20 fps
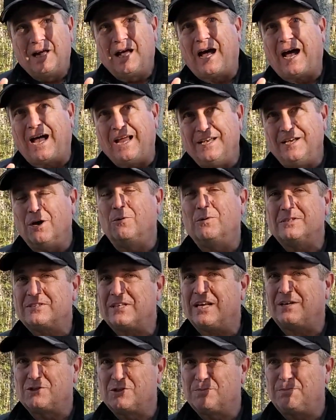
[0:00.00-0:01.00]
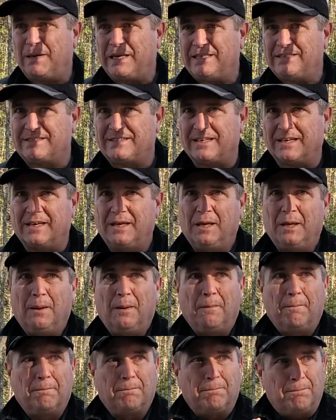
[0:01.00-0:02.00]
I know it sounds basic,
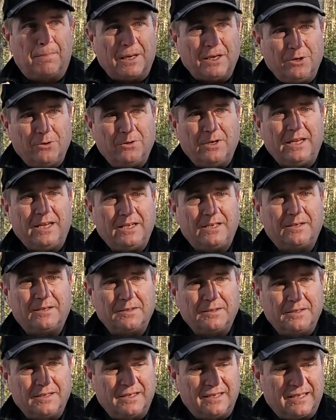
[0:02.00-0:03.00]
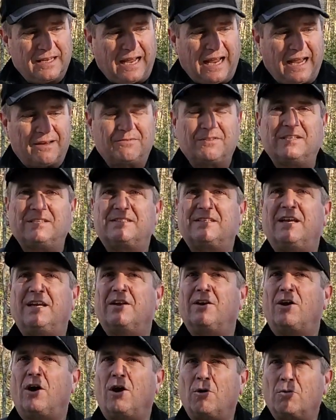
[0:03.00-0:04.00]
but you need to, to have this
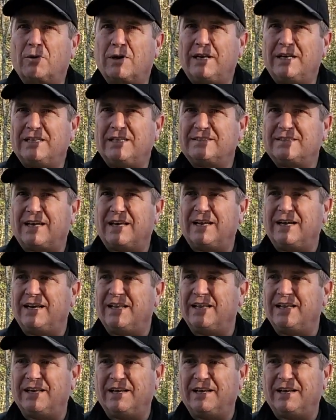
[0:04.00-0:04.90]
gun already sighted in.